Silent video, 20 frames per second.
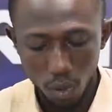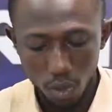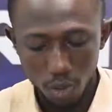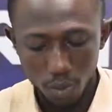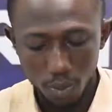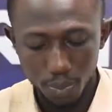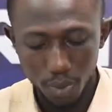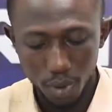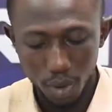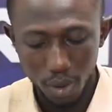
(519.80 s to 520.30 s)
host
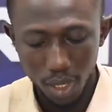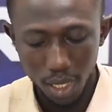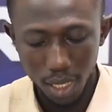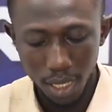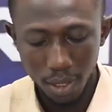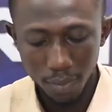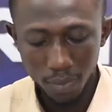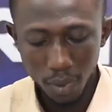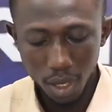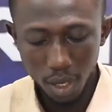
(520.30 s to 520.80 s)

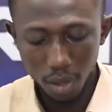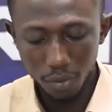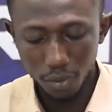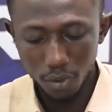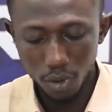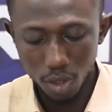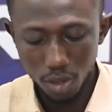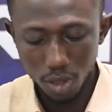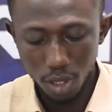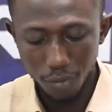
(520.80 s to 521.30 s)
Burnley, and of
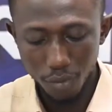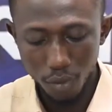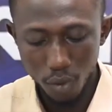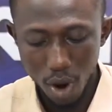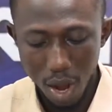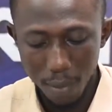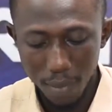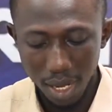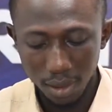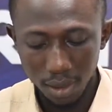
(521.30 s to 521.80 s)
course,
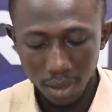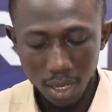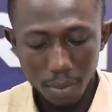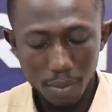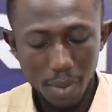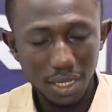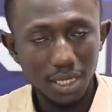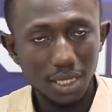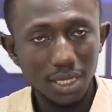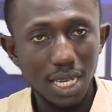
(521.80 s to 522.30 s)
Fulham and
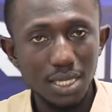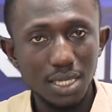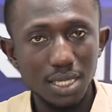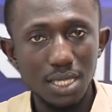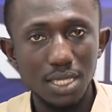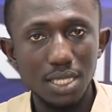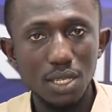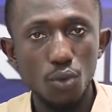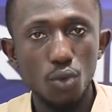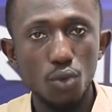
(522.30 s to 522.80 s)
Manchester
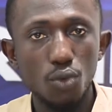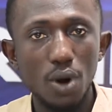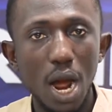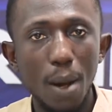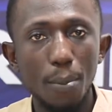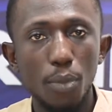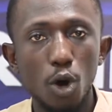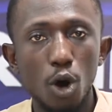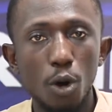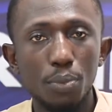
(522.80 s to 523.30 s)
City will
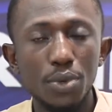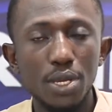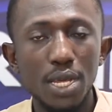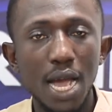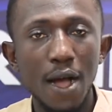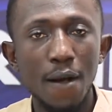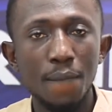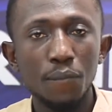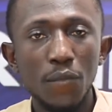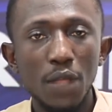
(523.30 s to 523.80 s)
wrap up
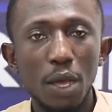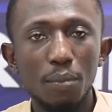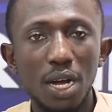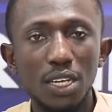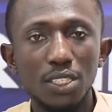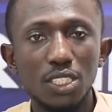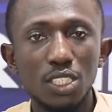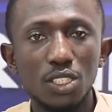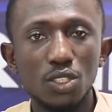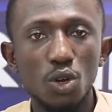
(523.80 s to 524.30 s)
their
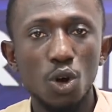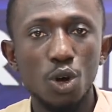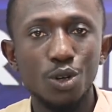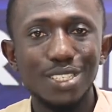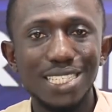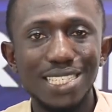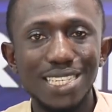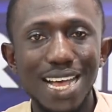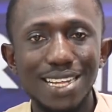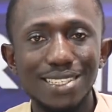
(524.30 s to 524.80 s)
matches
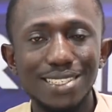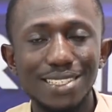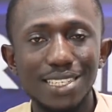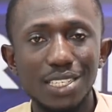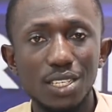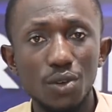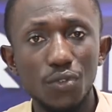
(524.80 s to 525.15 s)
on Saturday.